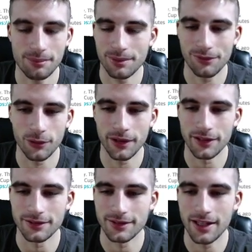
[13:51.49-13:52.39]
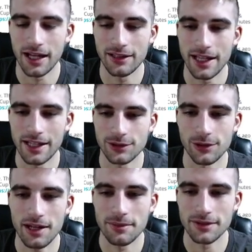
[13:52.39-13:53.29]
before those uh, last two
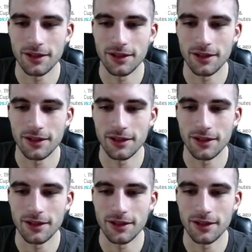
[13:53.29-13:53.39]
games.